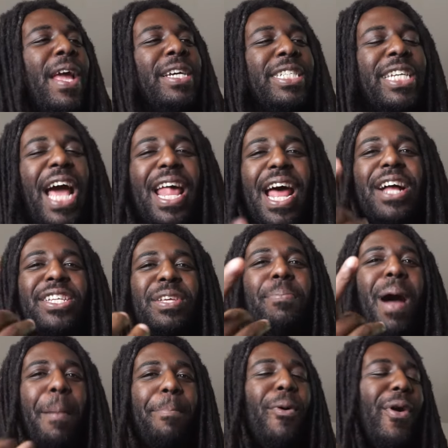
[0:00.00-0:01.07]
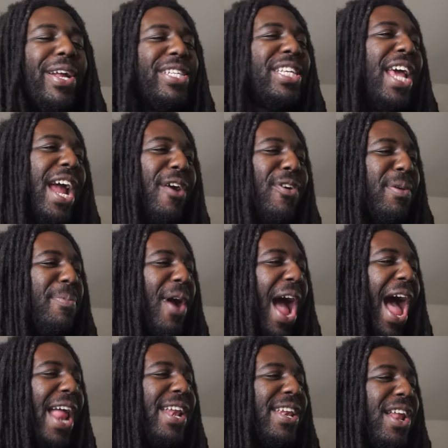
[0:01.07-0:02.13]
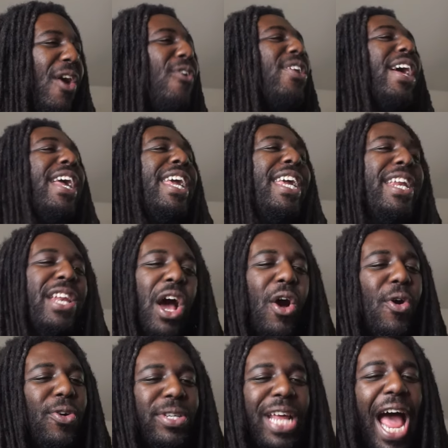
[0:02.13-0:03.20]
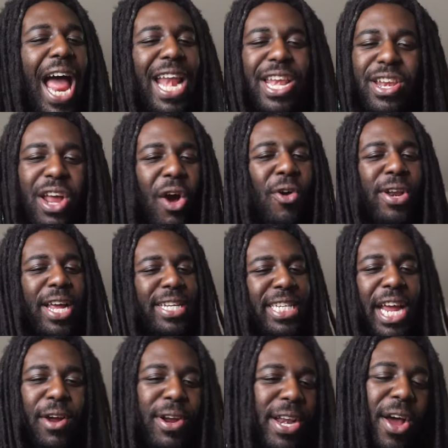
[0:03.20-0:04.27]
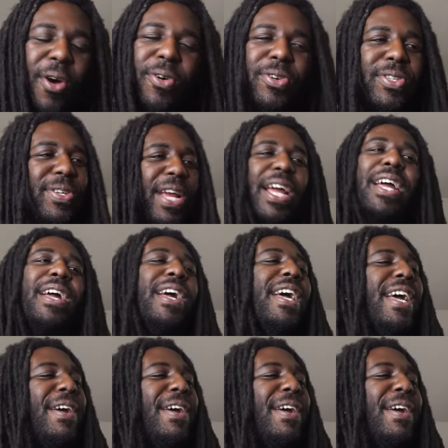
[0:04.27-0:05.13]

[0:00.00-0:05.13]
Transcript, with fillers: Shout out to my boy Terry, bro. I know that he knows. I know that Terry knows. Yeah.